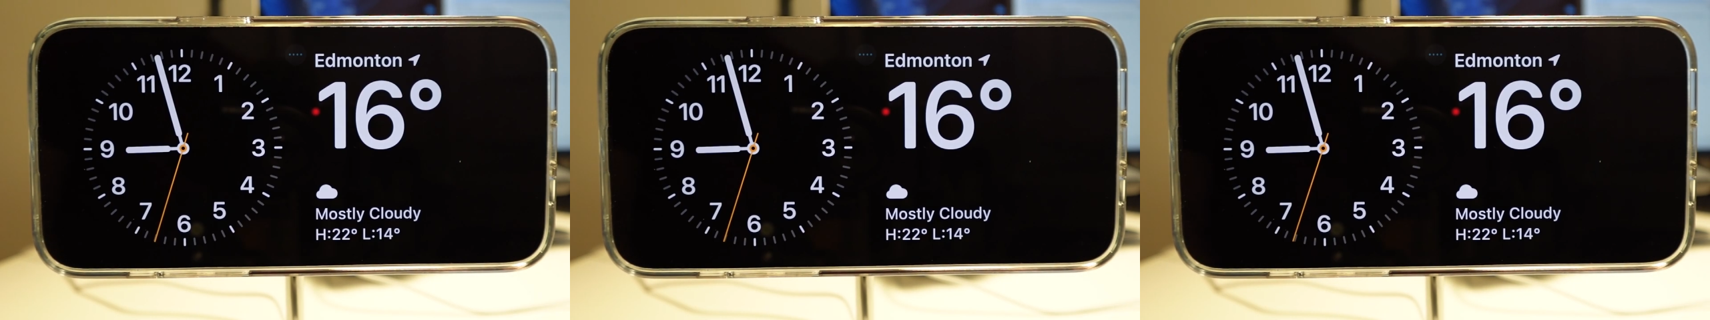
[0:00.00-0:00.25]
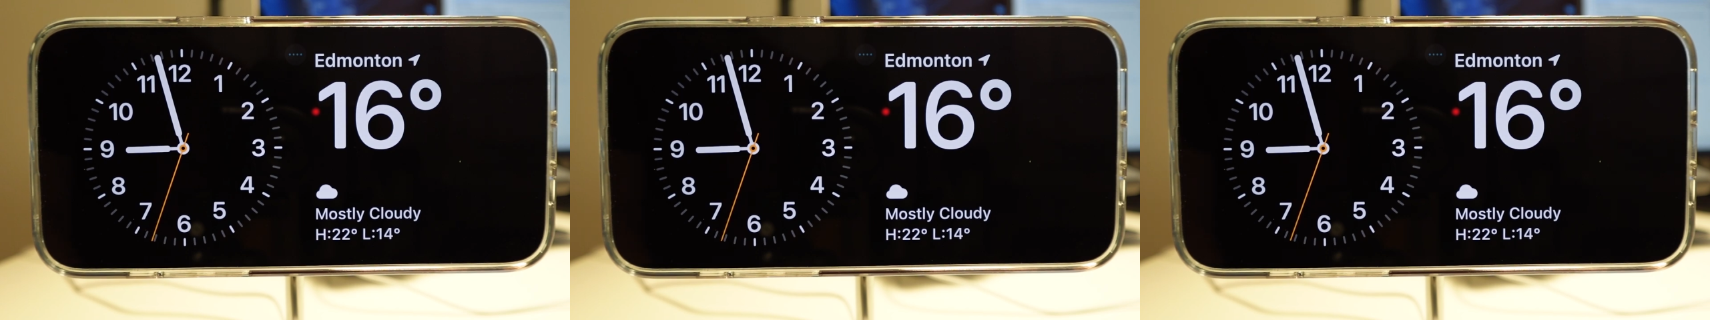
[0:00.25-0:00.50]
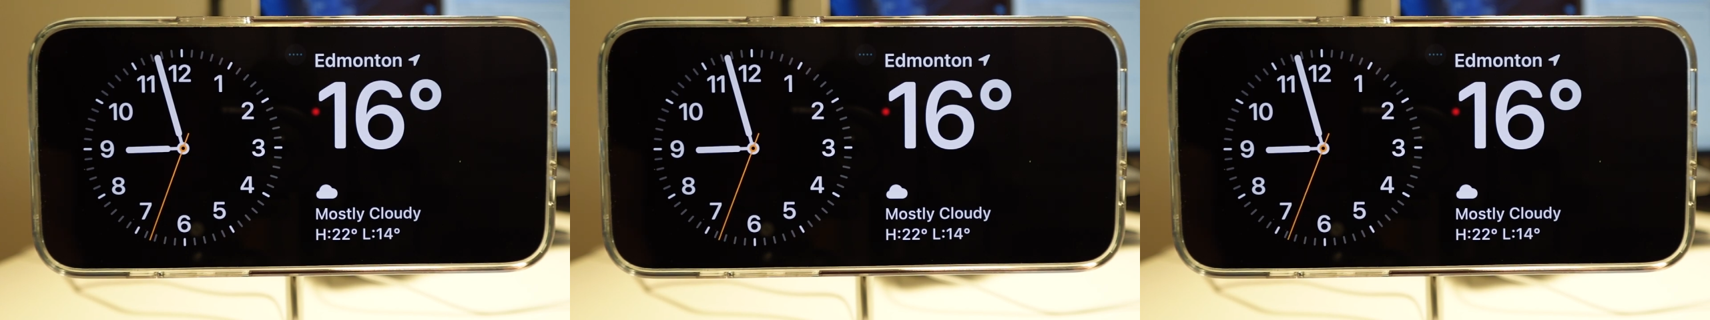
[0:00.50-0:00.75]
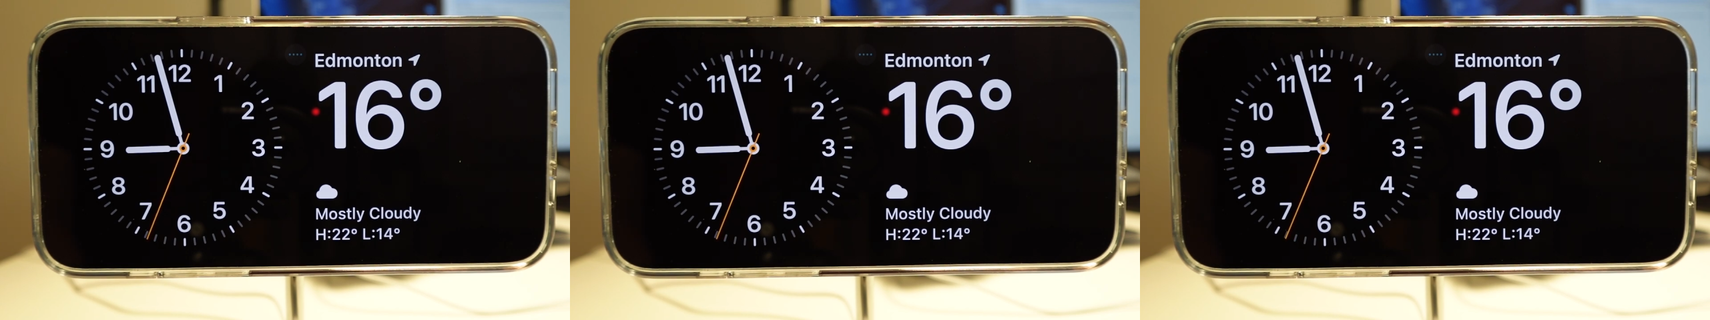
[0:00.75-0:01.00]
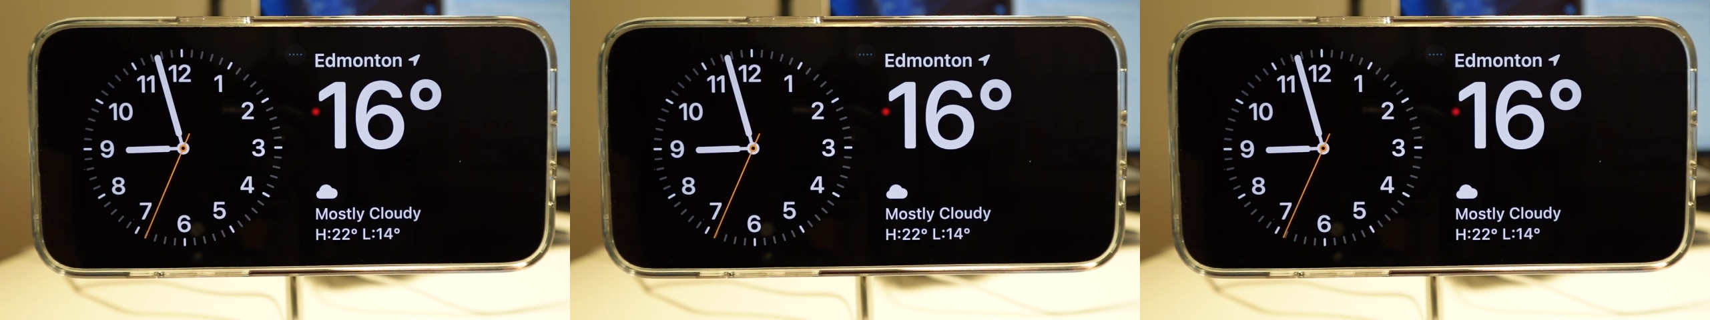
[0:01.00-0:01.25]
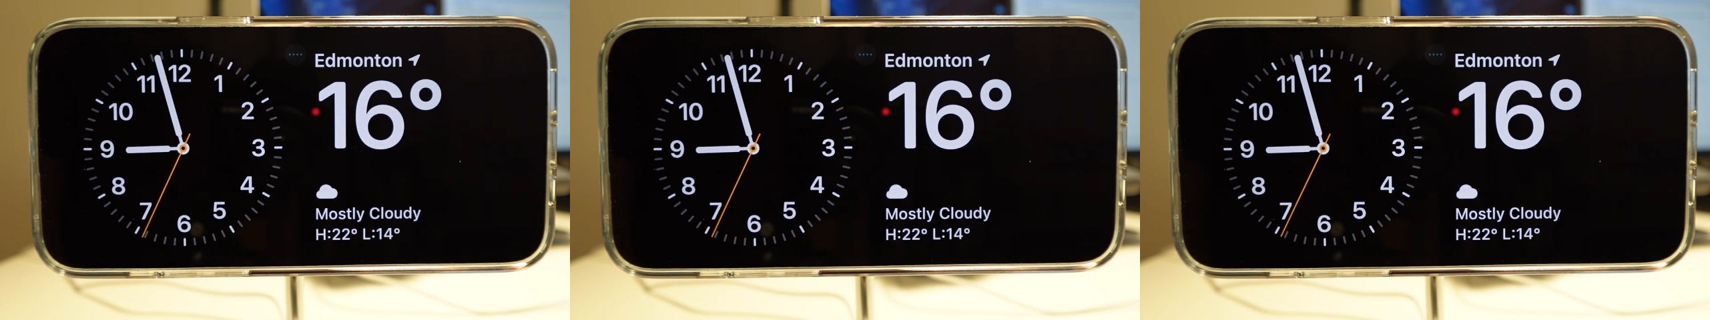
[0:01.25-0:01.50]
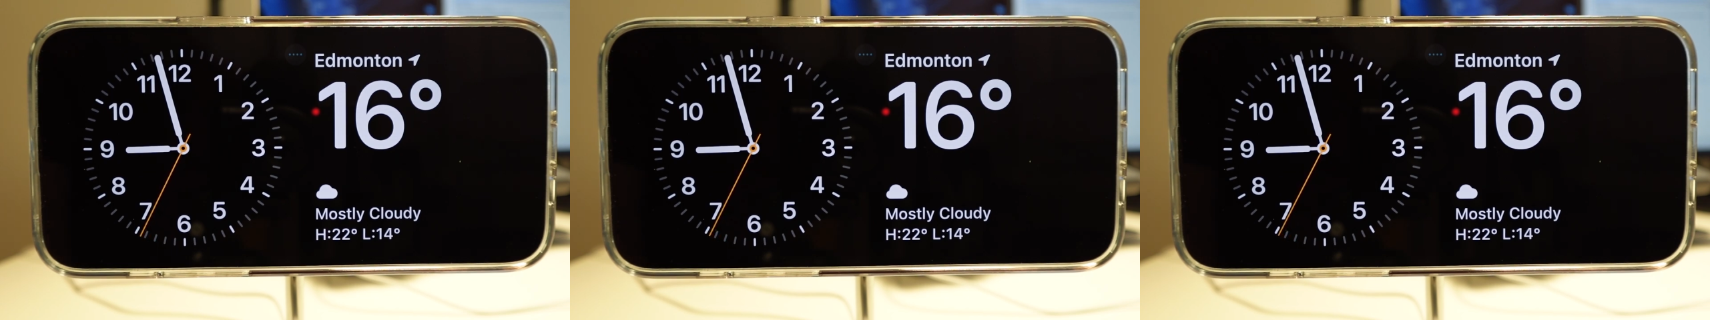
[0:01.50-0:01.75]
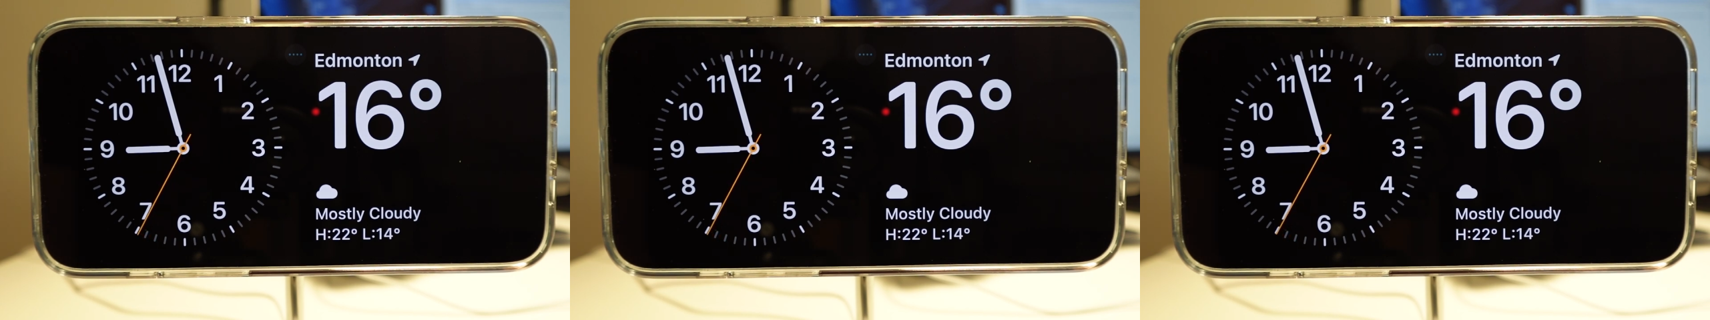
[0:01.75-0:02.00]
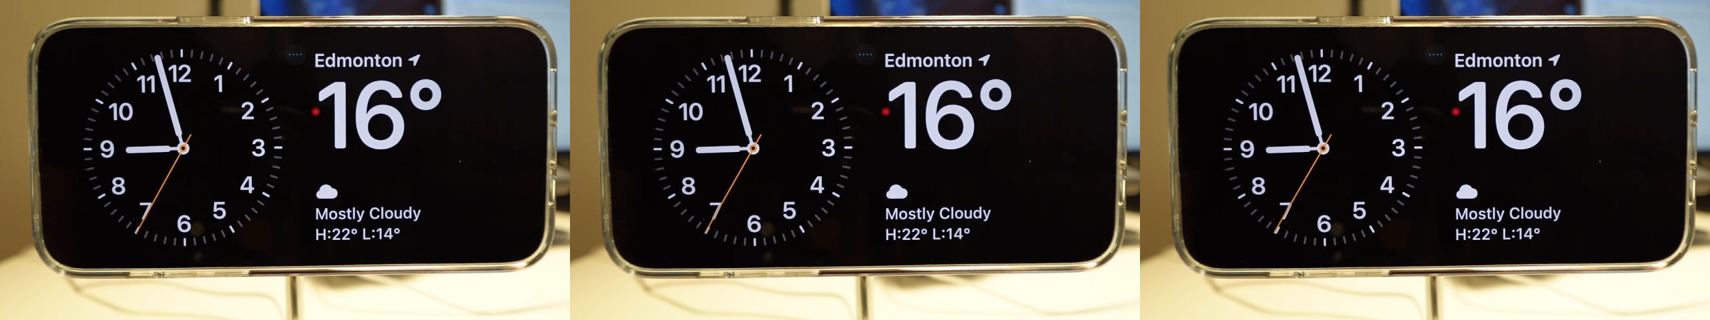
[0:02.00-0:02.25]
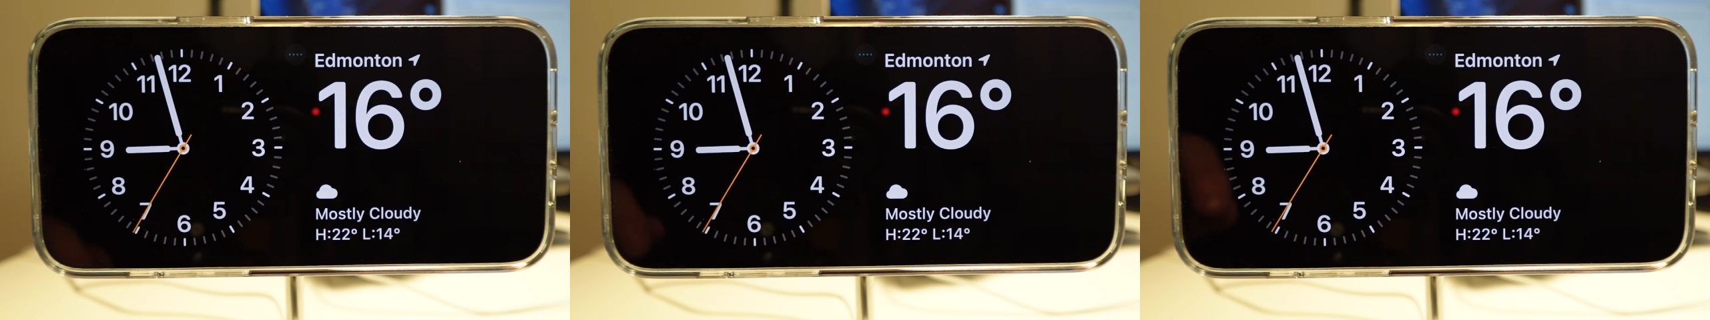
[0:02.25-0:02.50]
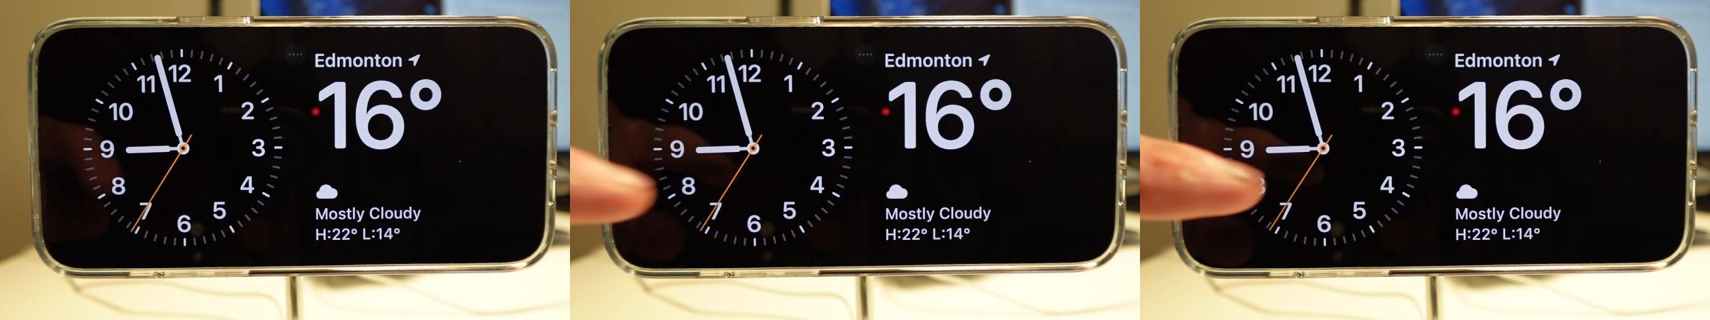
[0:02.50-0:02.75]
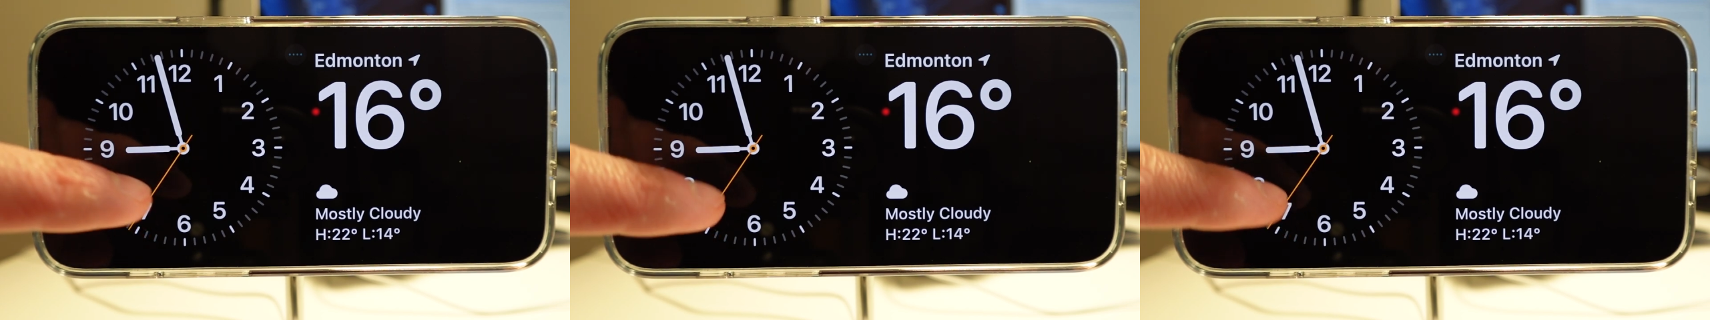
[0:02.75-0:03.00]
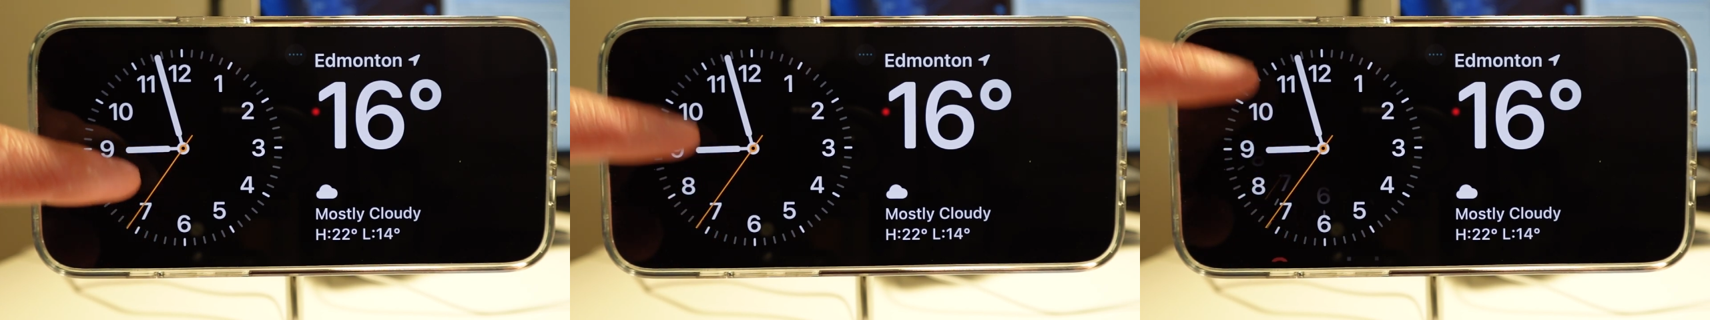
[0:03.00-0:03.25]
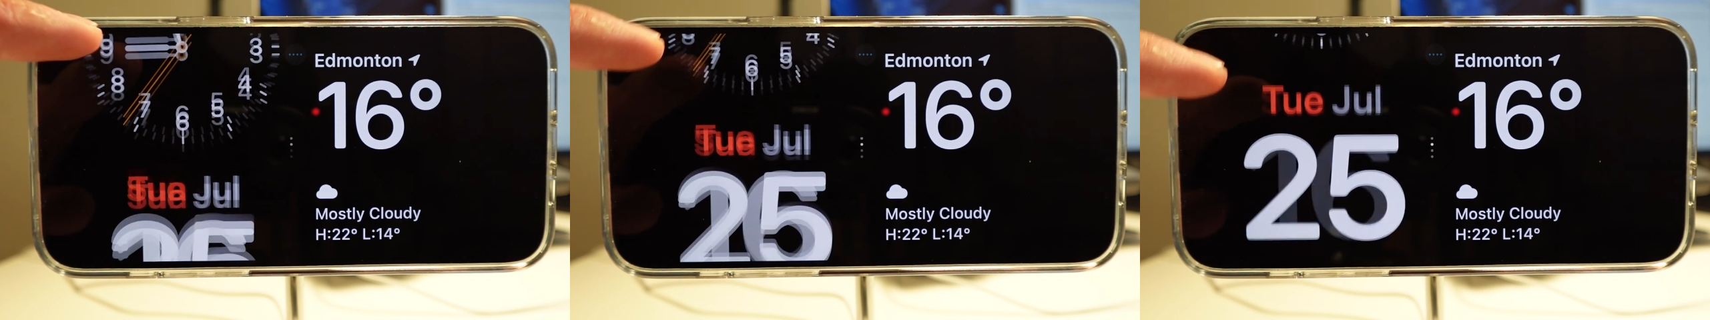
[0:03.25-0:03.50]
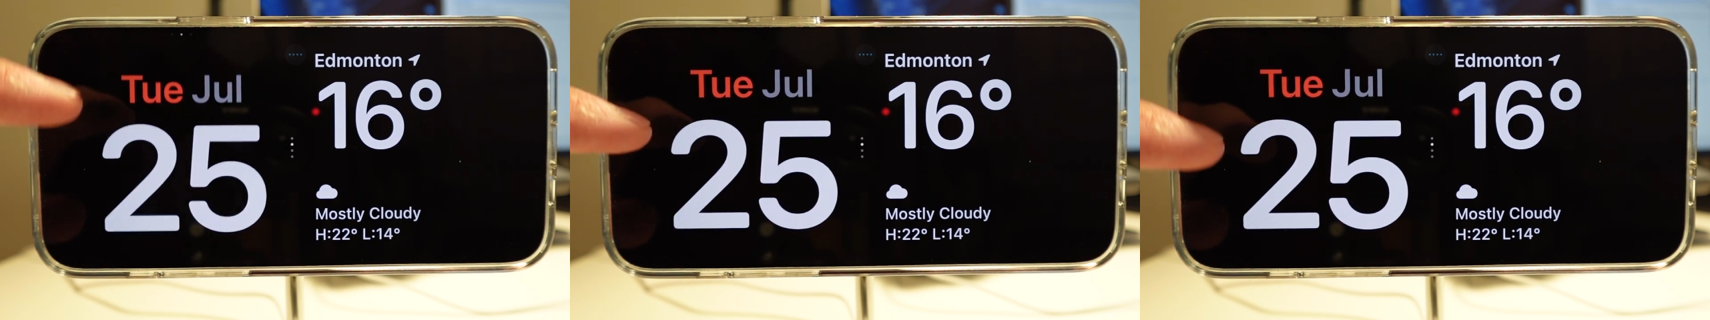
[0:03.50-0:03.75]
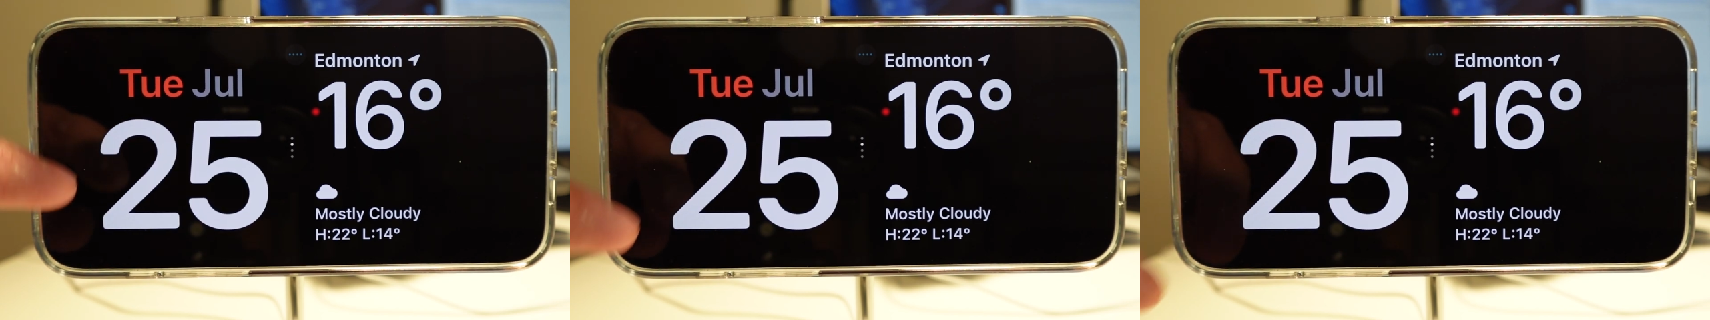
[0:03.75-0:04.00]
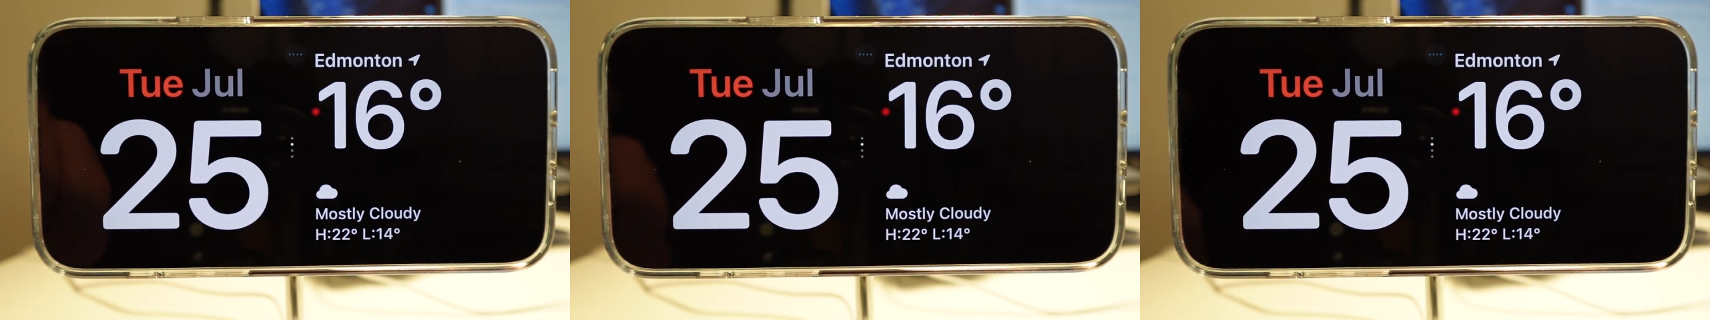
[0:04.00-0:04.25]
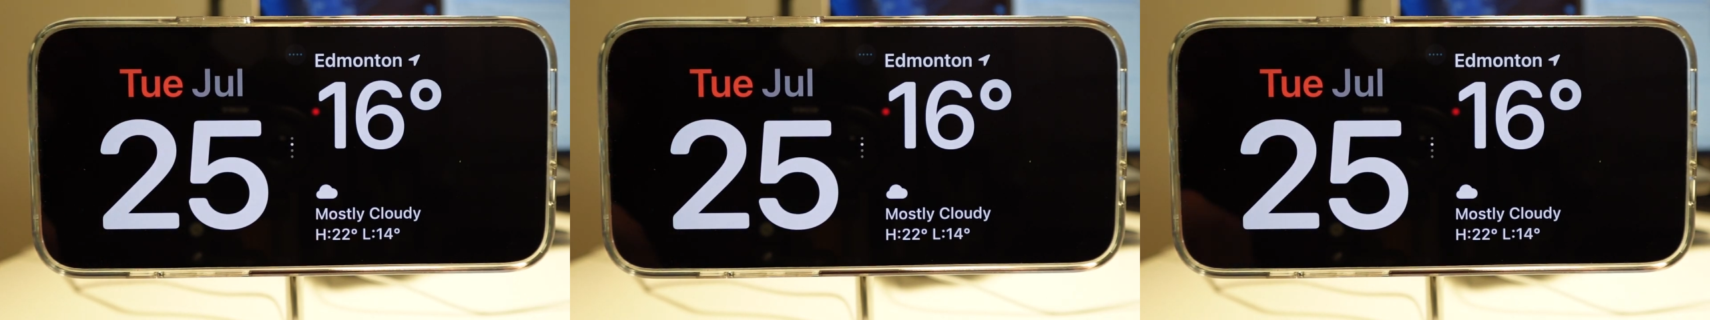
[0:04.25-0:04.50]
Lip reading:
[unreadable: no face in view]